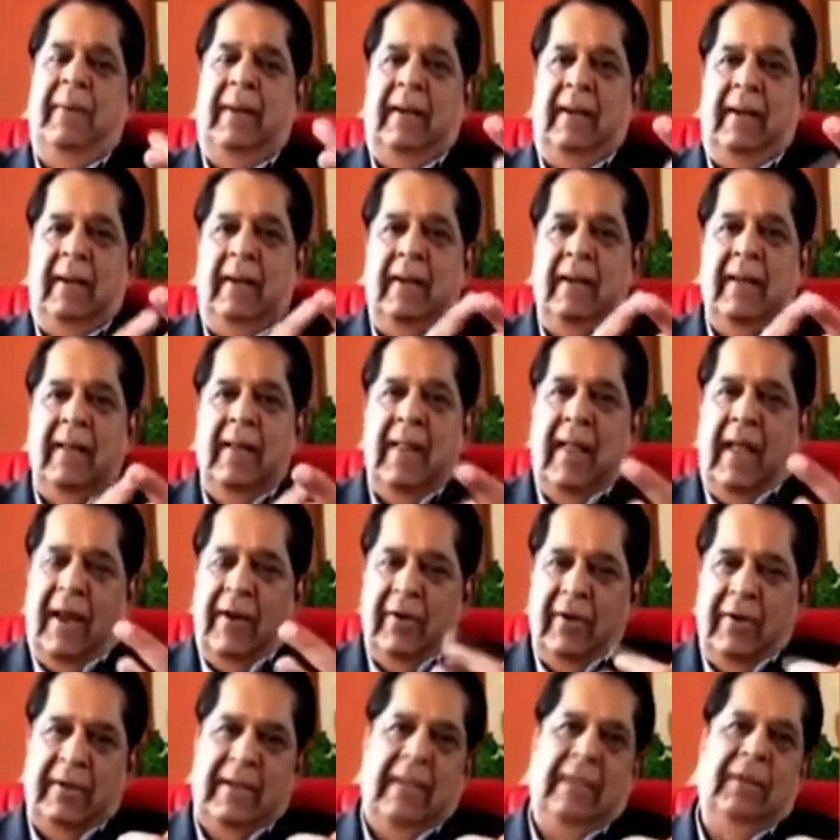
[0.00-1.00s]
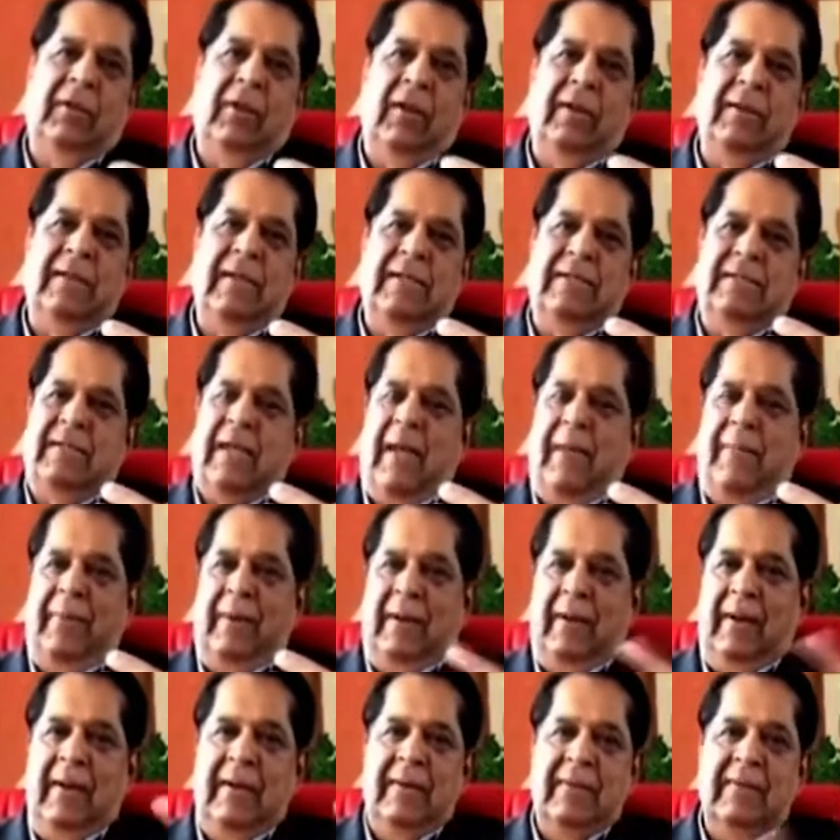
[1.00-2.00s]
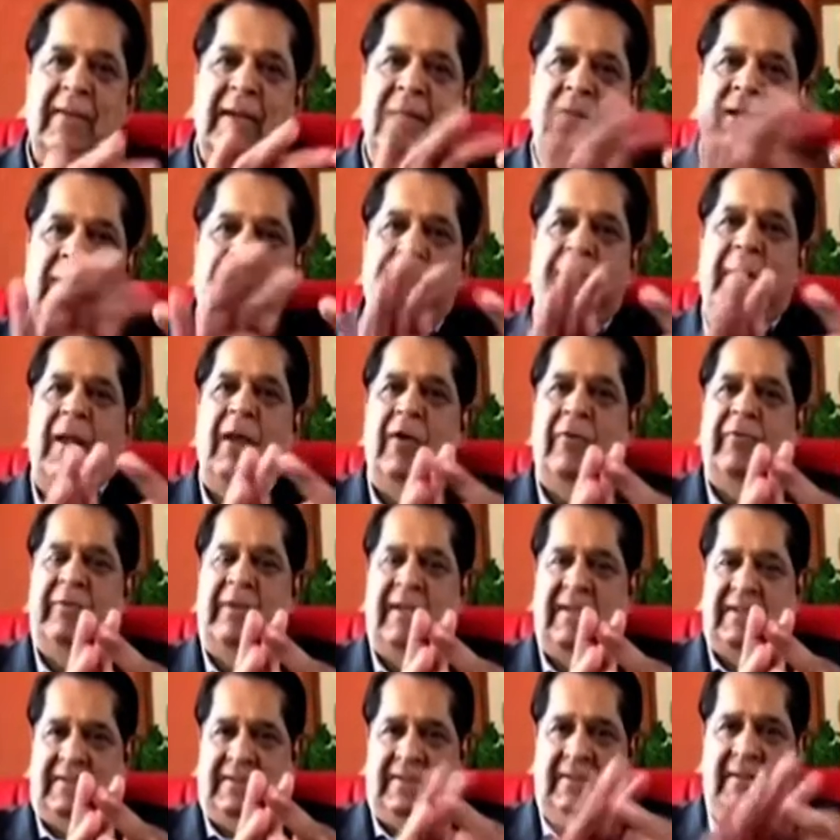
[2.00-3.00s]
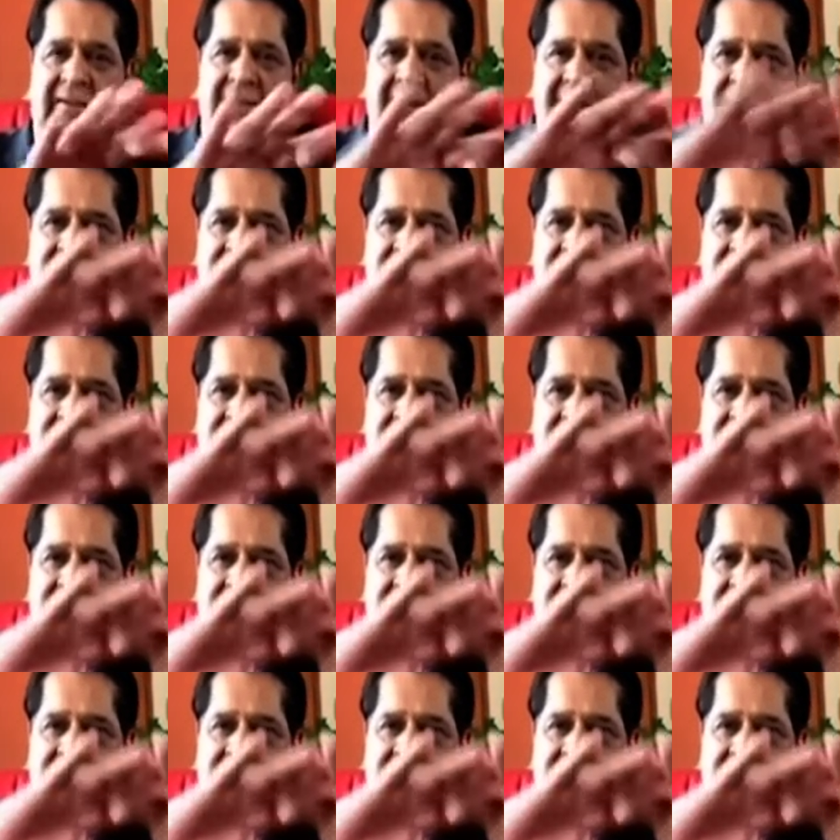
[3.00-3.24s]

and you have technology as capital. It is the interplay of this,